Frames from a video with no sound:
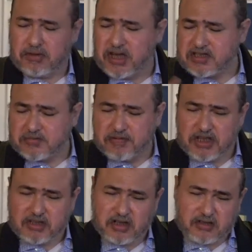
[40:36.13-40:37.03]

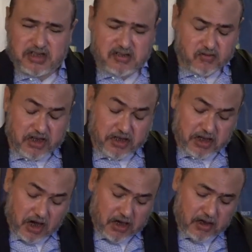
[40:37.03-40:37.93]
ex-military Israeli
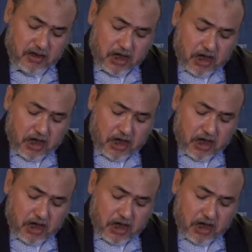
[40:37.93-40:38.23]
guy.